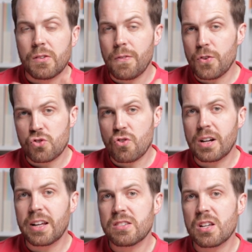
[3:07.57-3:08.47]
So if you're
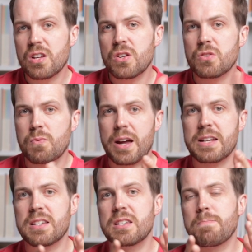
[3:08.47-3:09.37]
struggling to lose
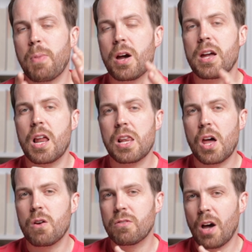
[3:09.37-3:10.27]
weight despite a
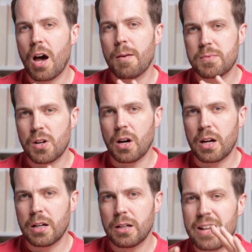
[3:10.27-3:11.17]
low carb
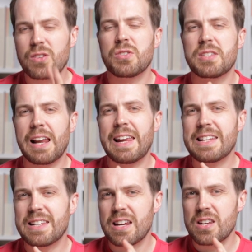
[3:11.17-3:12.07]
diet and you're still
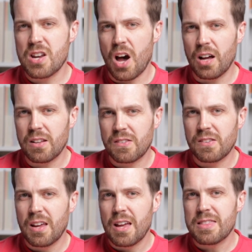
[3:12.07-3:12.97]
eating
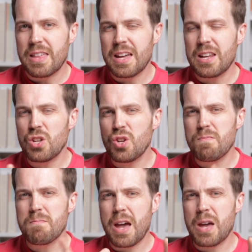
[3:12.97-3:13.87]
nuts, then you
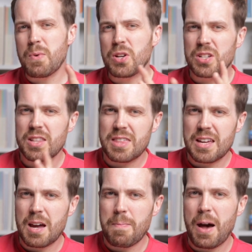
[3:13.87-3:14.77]
may wish to
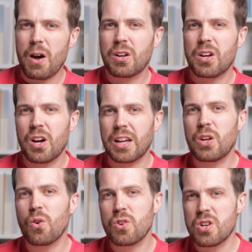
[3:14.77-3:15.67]
think about cutting
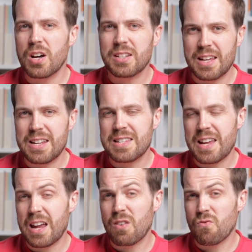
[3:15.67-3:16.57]
your nut
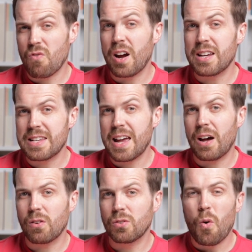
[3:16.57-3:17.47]
intake right
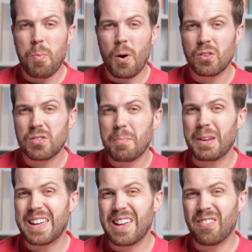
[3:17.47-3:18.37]
down, or
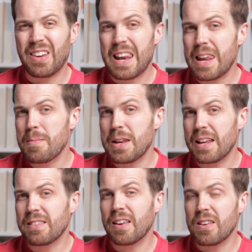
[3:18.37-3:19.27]
possibly even
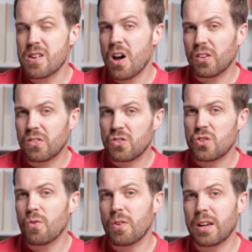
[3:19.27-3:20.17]
eliminating nuts
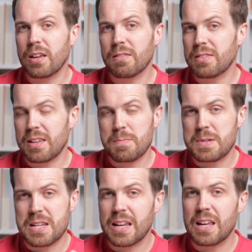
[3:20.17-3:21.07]
during this
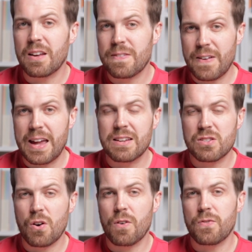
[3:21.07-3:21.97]
particular phase
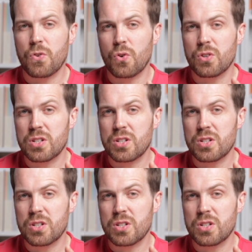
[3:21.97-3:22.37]
of your